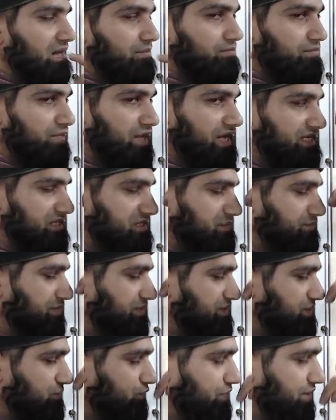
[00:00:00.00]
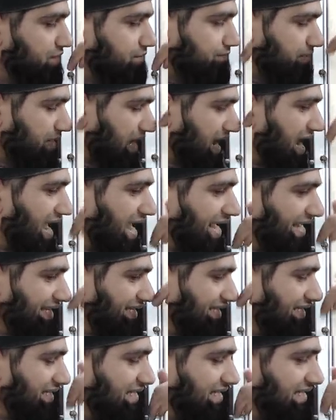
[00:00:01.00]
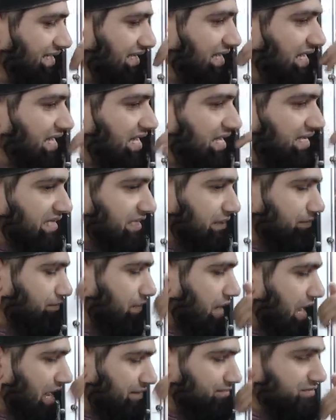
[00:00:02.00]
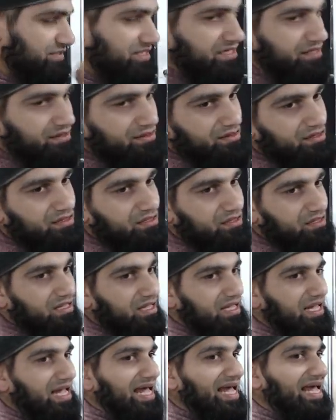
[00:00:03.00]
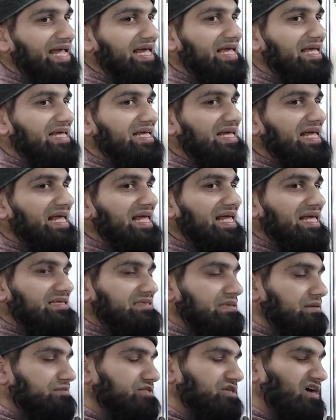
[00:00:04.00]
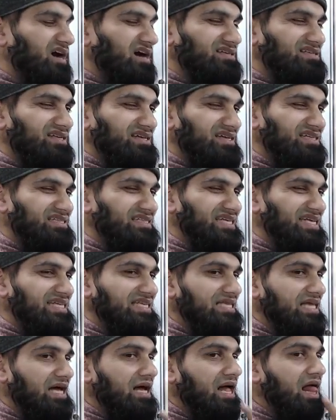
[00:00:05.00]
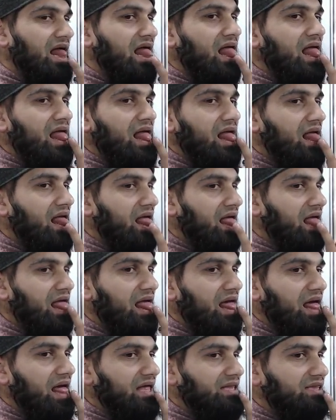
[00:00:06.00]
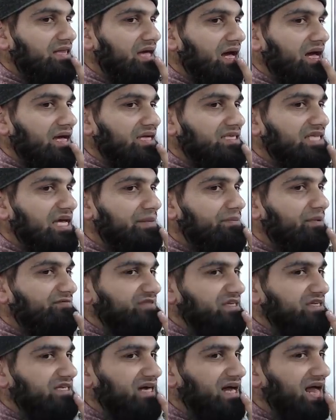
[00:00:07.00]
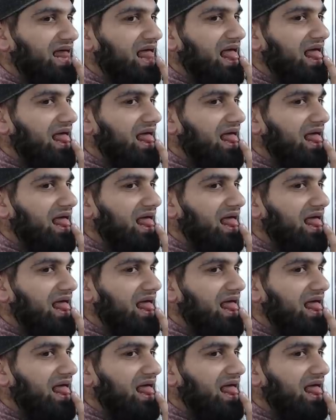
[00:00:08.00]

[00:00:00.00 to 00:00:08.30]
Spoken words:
placed behind the bottom teeth. Right? Some scholars, they consider the tip of the tongue